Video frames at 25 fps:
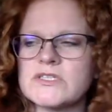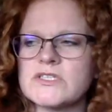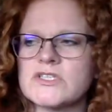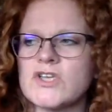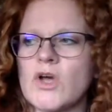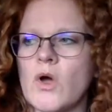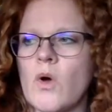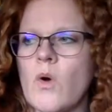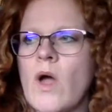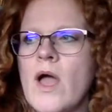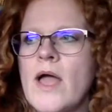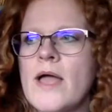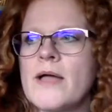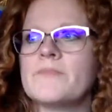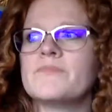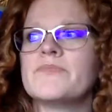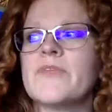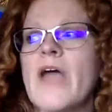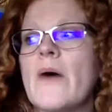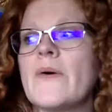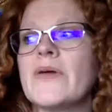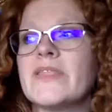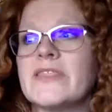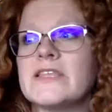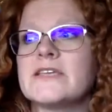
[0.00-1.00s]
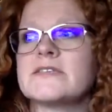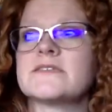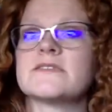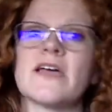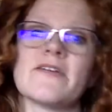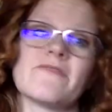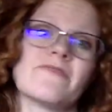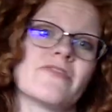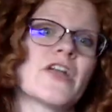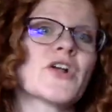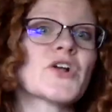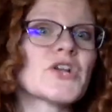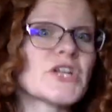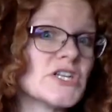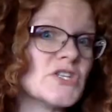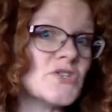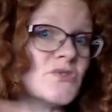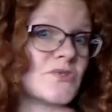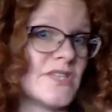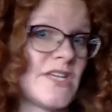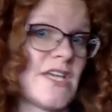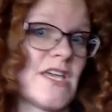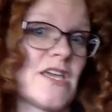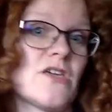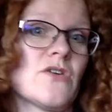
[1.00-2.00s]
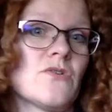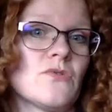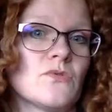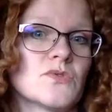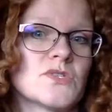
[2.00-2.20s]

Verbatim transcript: So now in this life, they're going to do it to you.